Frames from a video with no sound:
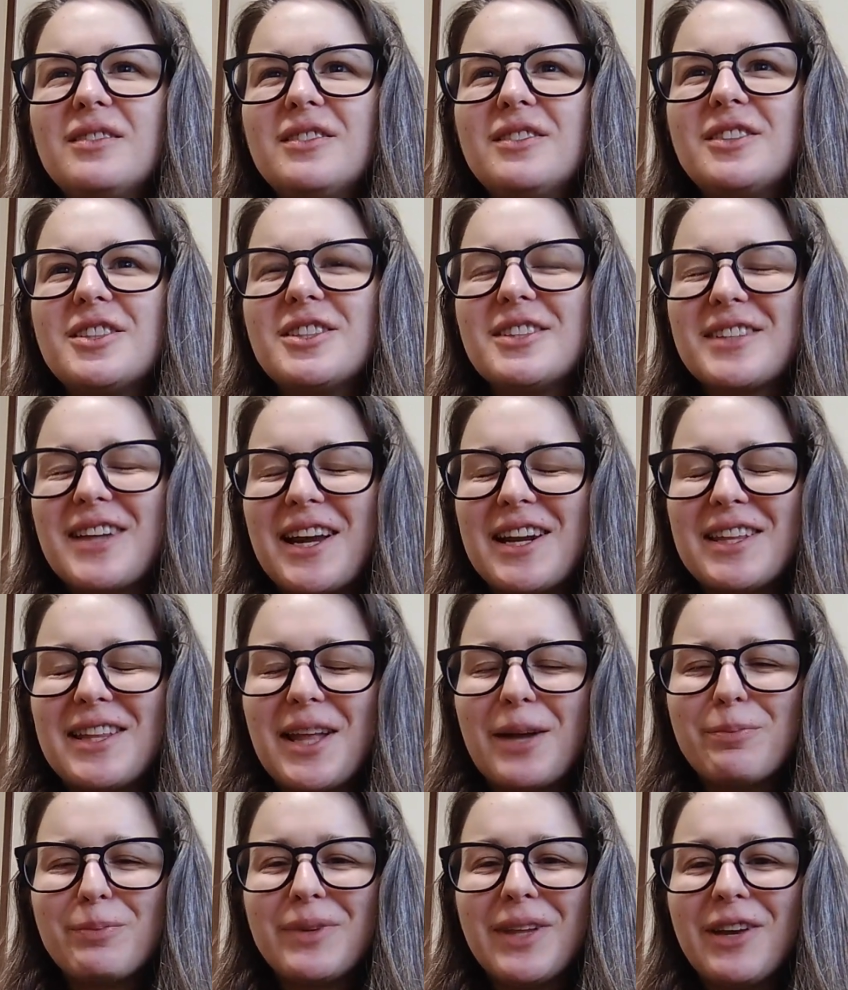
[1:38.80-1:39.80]
just kind of
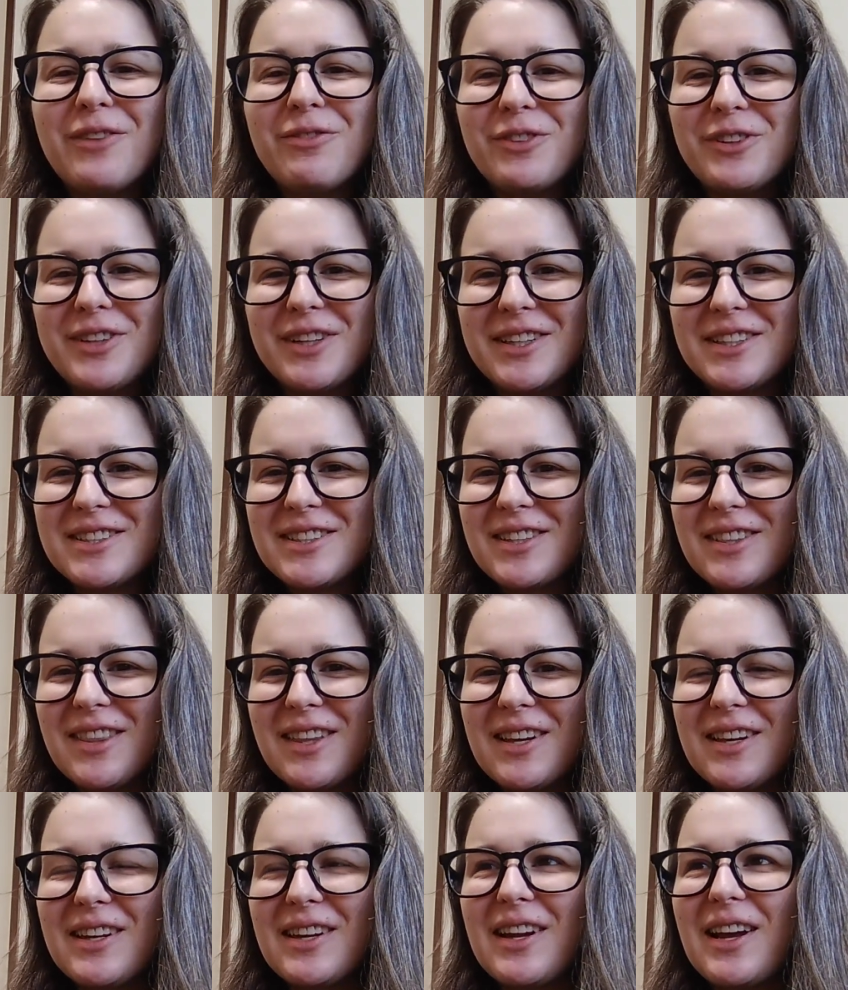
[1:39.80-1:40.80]
that playfulness
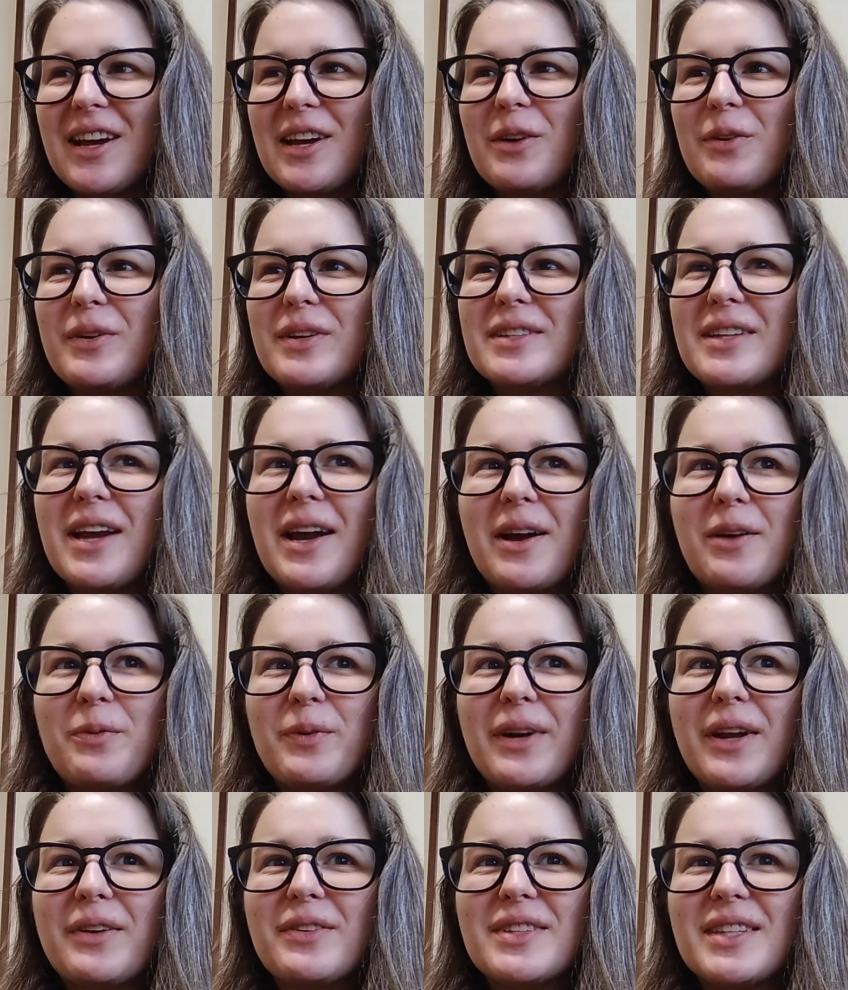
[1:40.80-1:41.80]
that I always had
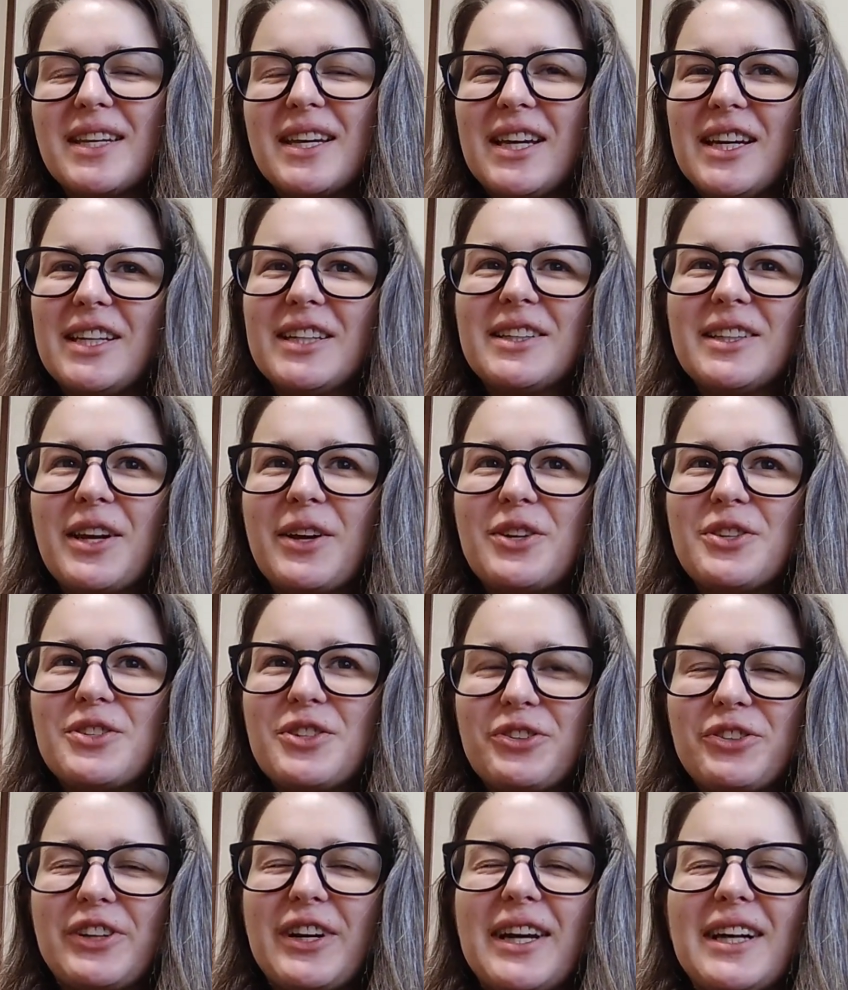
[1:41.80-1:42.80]
when I was a kid and I used
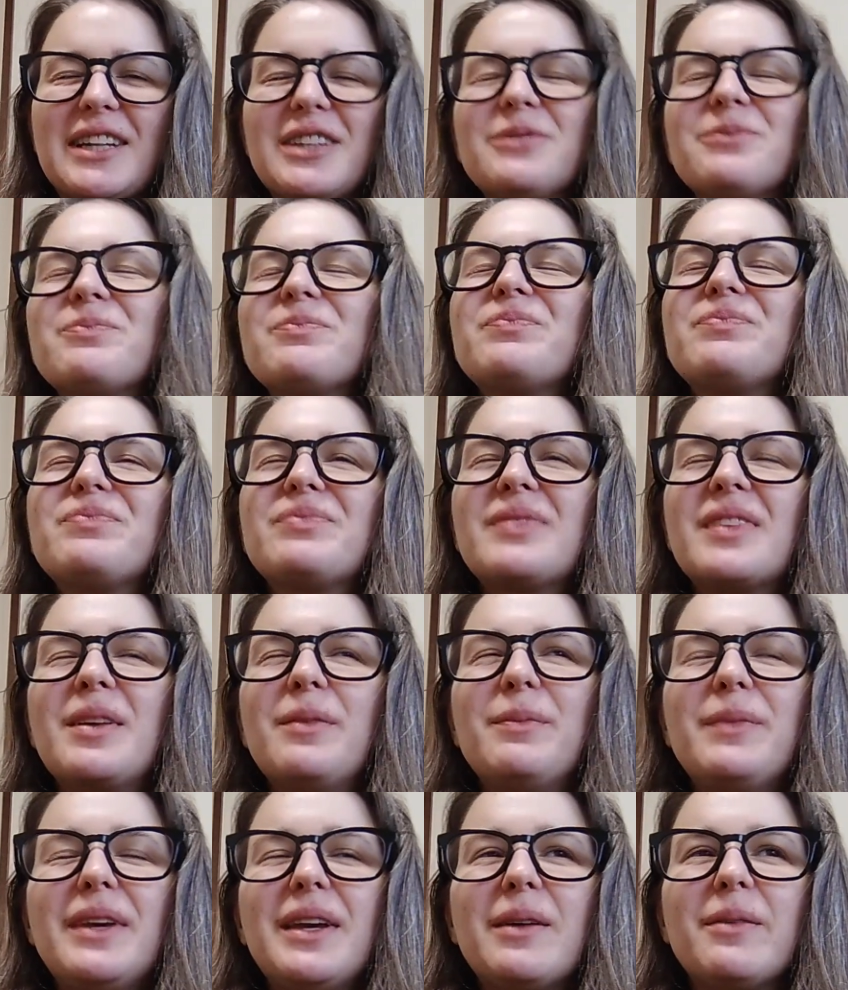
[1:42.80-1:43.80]
to write and
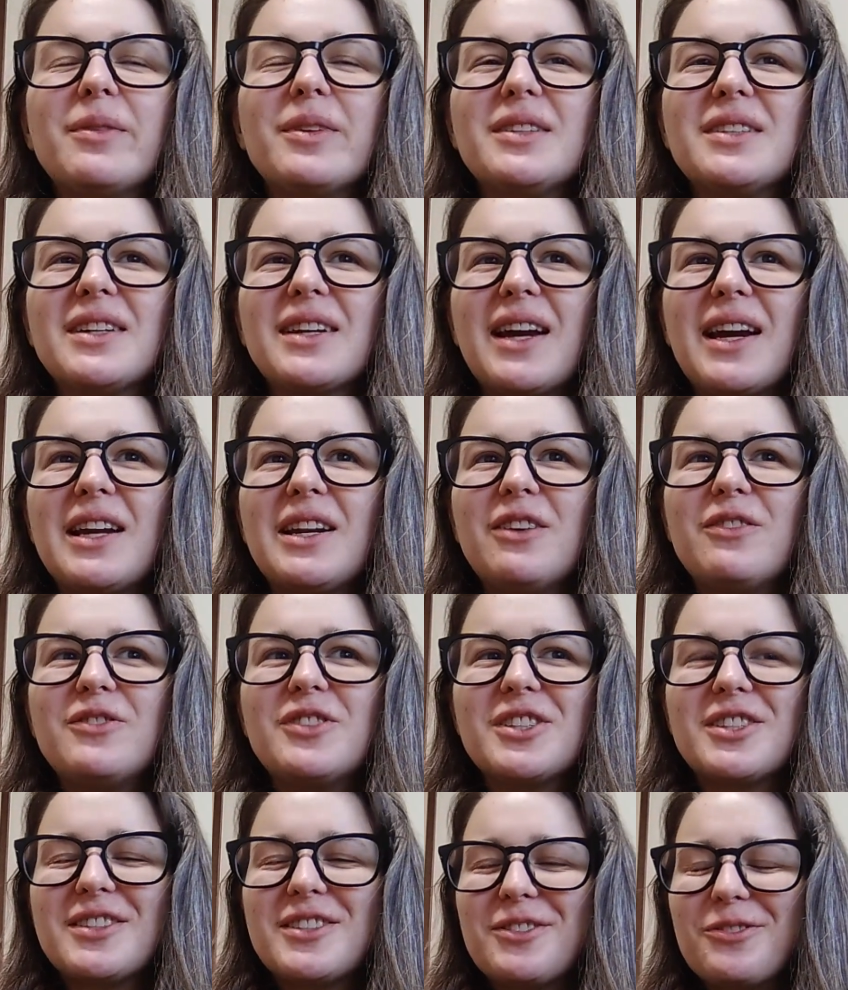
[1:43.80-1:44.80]
be able to kind of
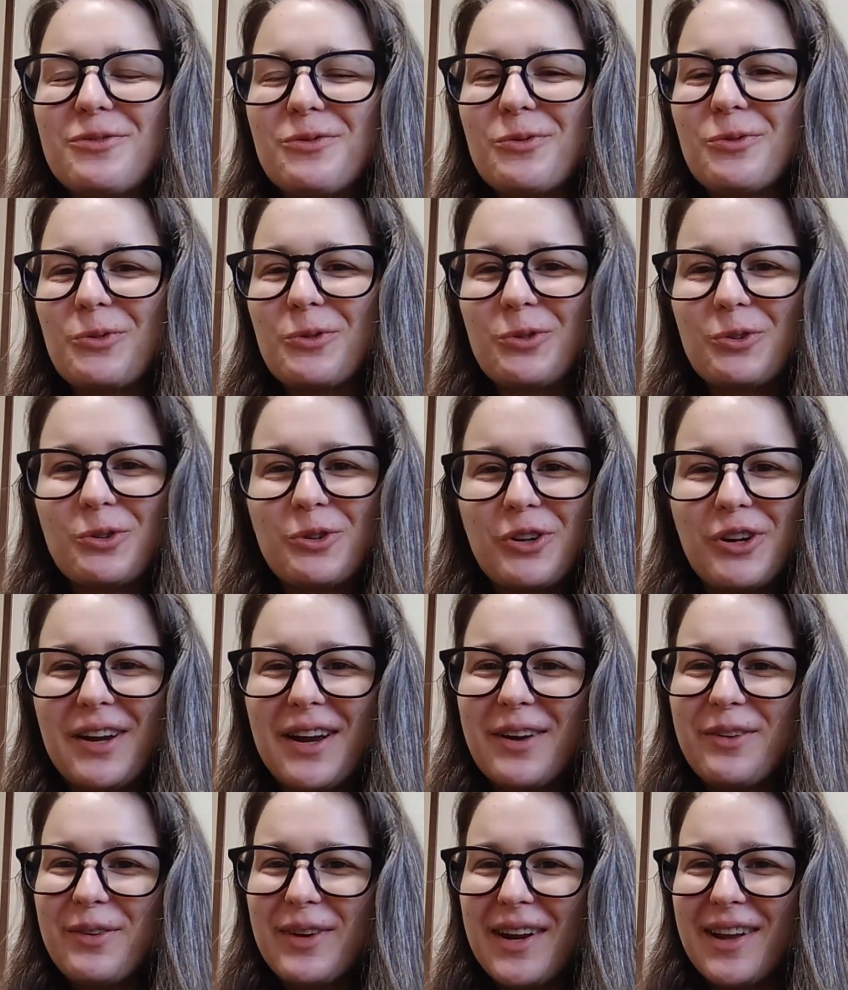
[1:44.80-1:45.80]
just
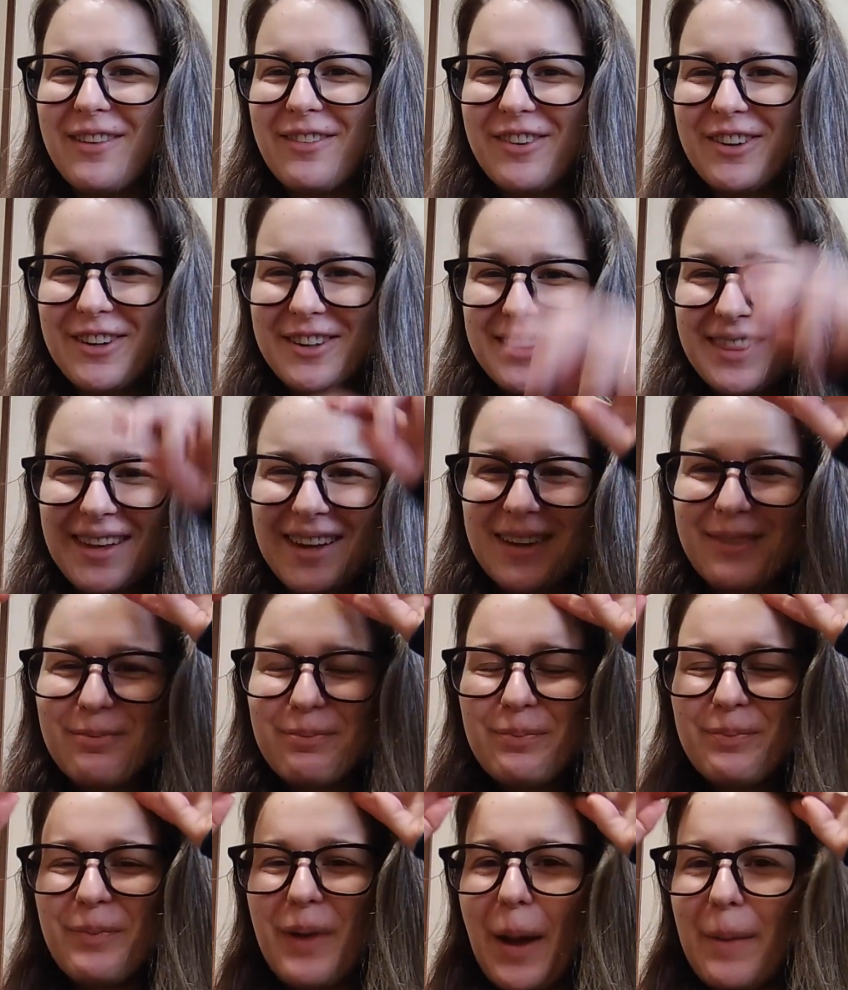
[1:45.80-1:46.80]
write whatever that
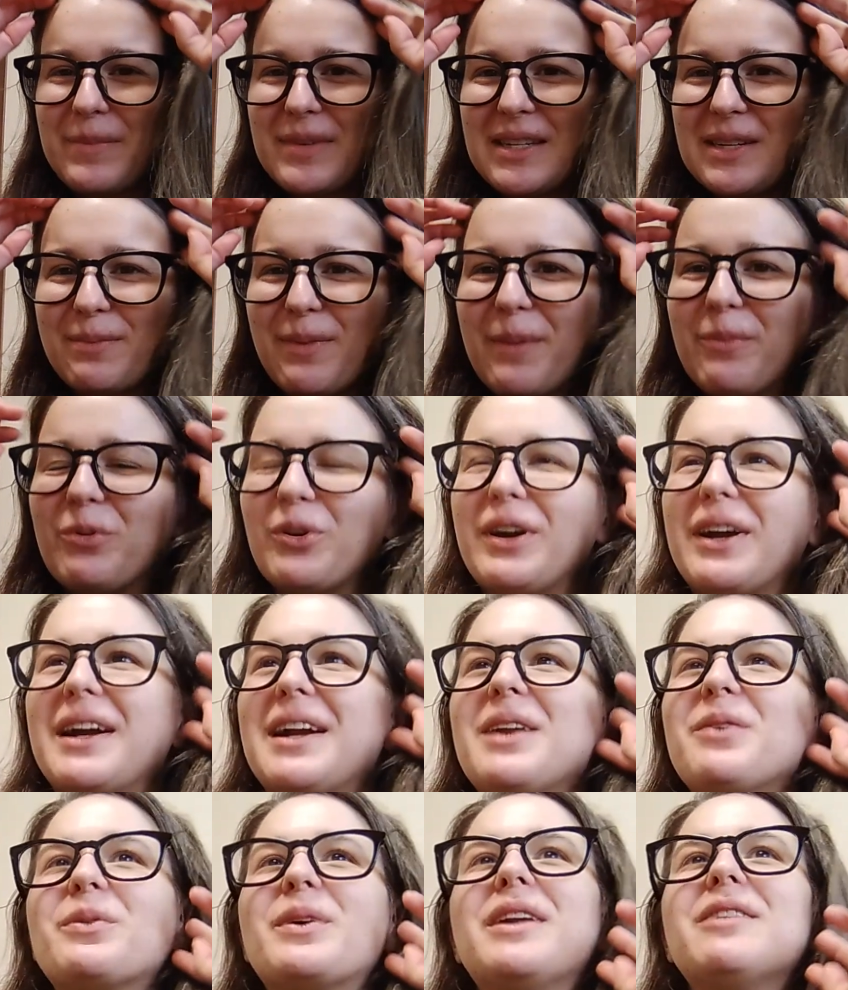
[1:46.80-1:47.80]
pops into my brain
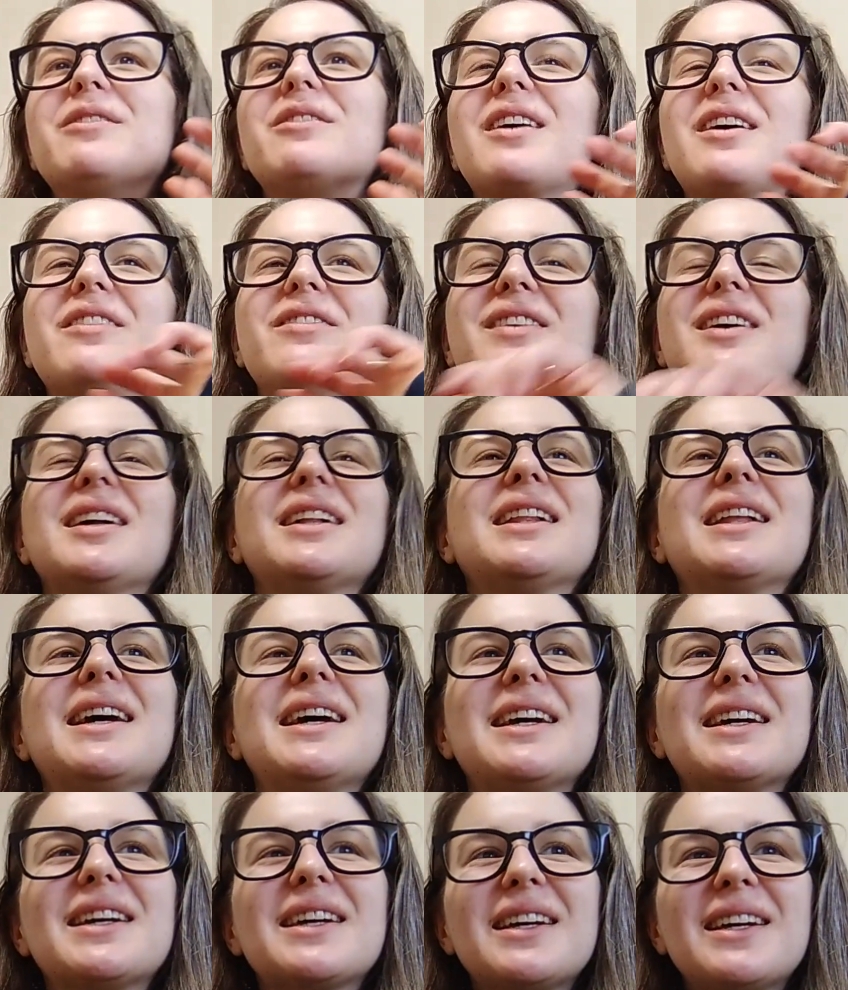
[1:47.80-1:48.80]
and whatever I feel
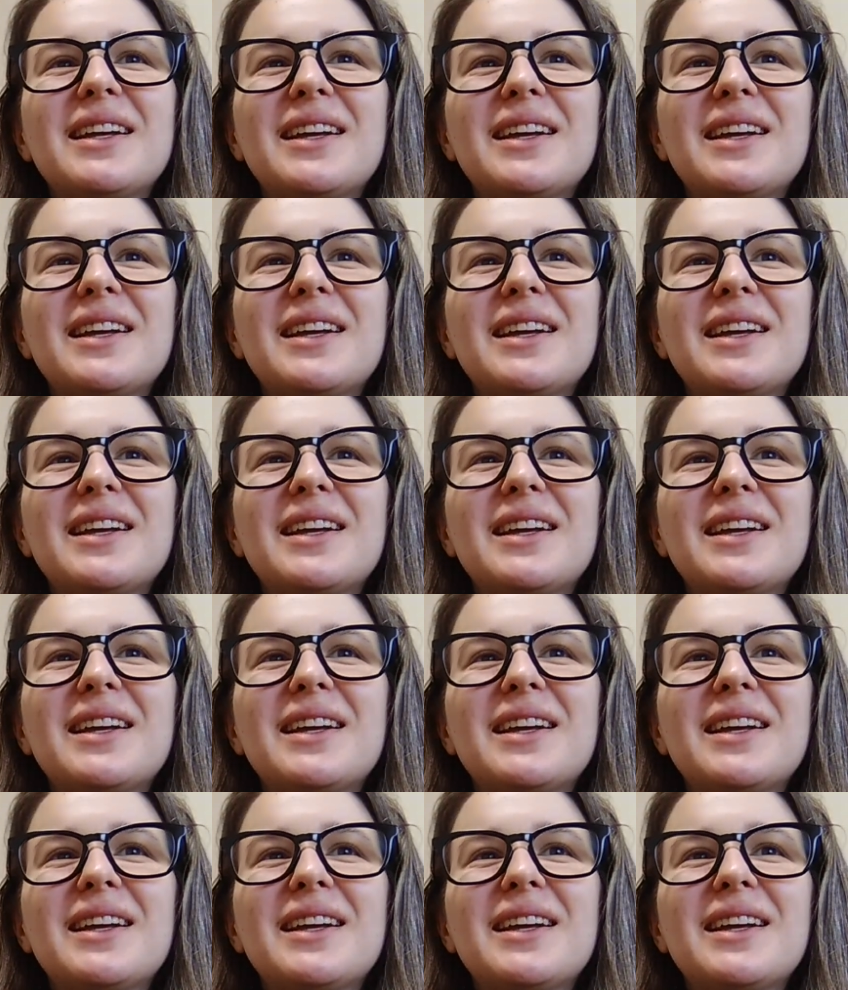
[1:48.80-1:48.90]
like,